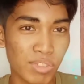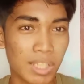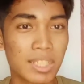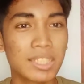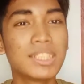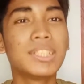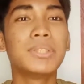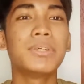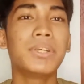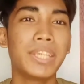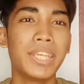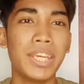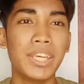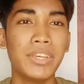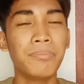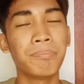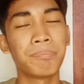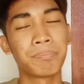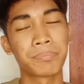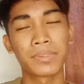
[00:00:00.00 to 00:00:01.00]
So
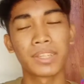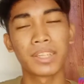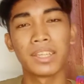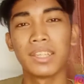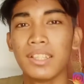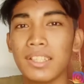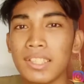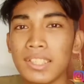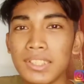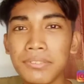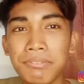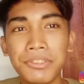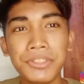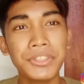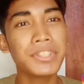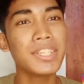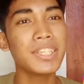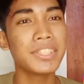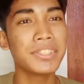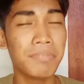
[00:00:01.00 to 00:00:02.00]
for
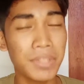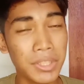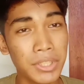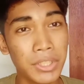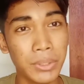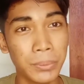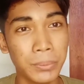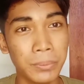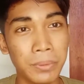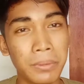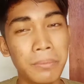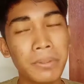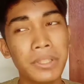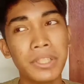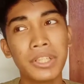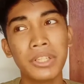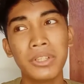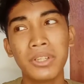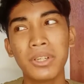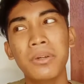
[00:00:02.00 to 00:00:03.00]
today's video, we
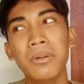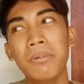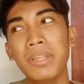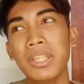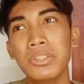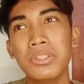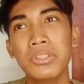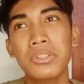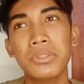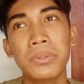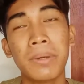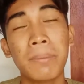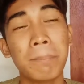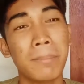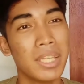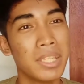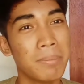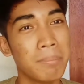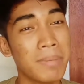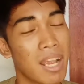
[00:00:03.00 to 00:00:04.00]
are going to do a
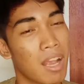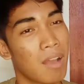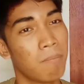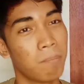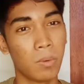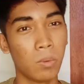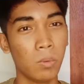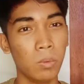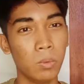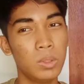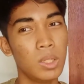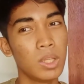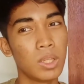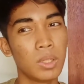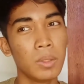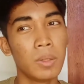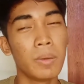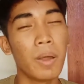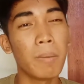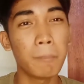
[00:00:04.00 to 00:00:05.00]
mini makeup haul, a
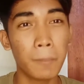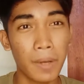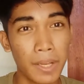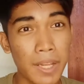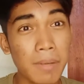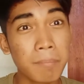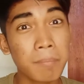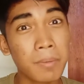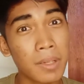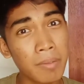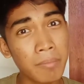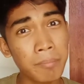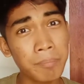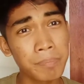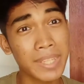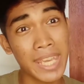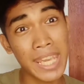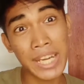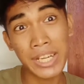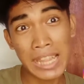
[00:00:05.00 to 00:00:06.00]
product from
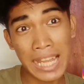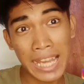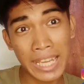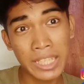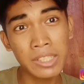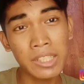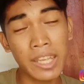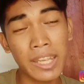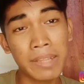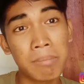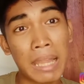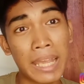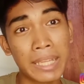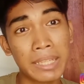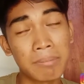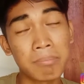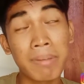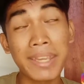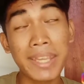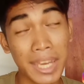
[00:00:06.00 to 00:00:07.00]
Carelineph and Light
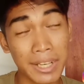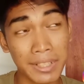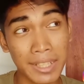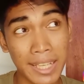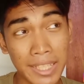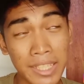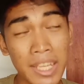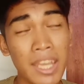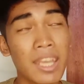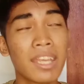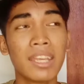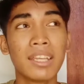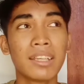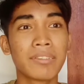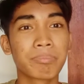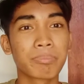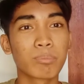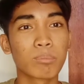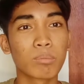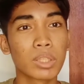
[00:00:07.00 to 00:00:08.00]
by Carelineph.
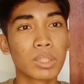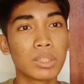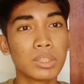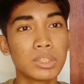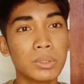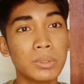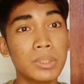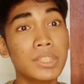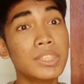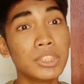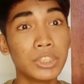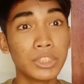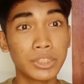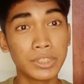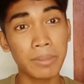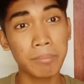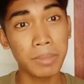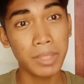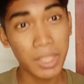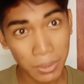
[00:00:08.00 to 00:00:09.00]
So this is just a
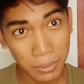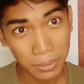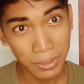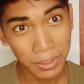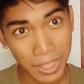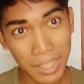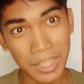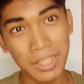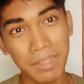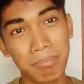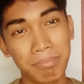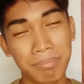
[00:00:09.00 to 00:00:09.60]
mini haul, okay?